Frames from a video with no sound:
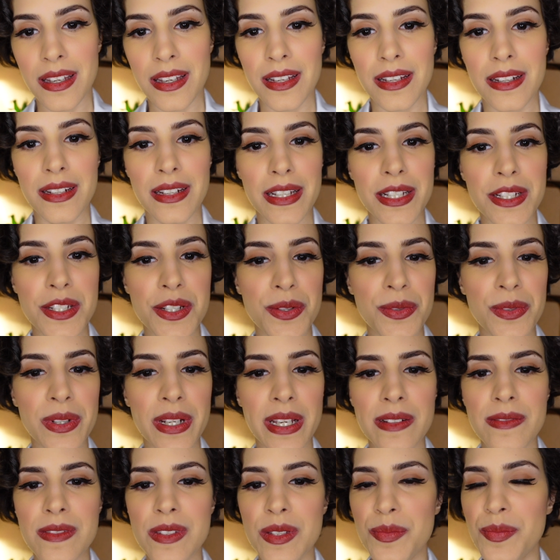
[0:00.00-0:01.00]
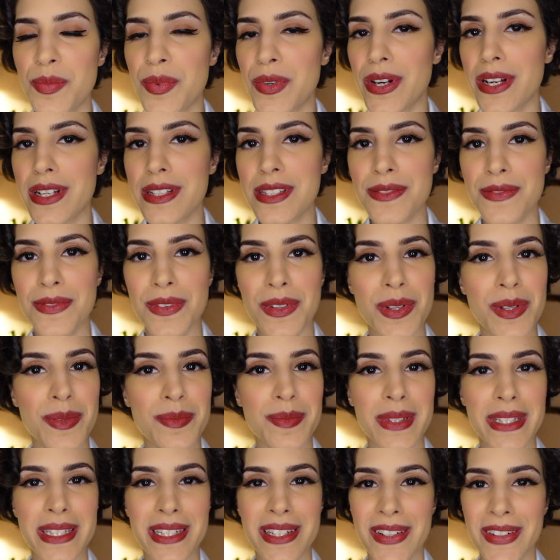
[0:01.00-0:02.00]
And I don't have to press
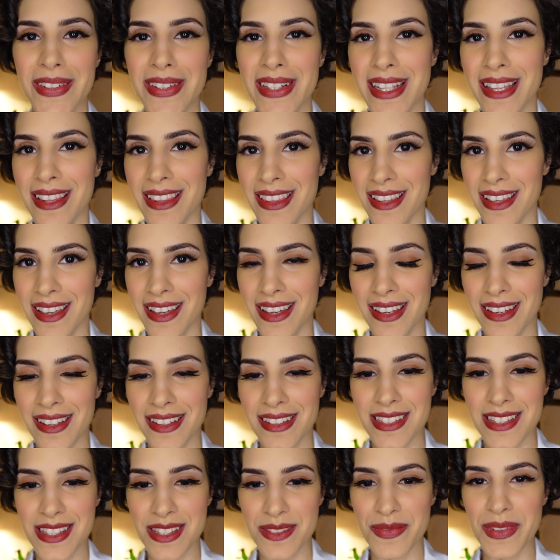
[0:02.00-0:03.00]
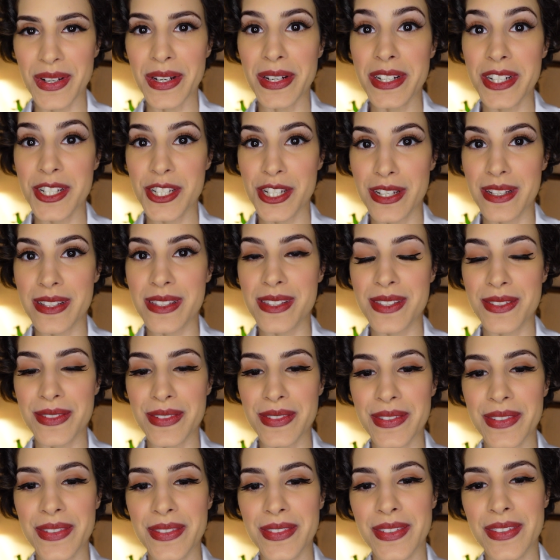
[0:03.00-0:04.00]
firmly or anything, it's very
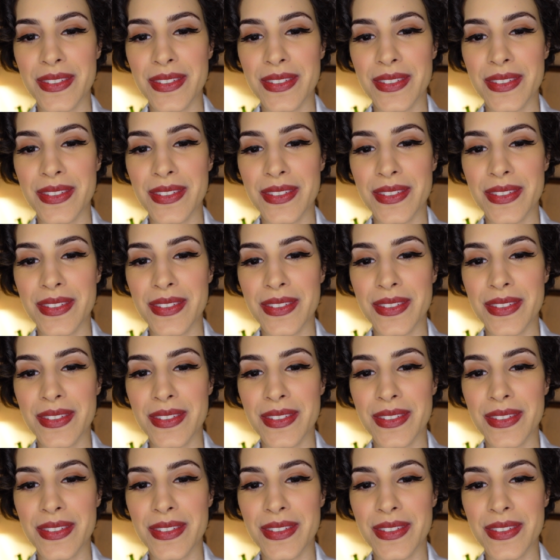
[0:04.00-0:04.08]
gentle.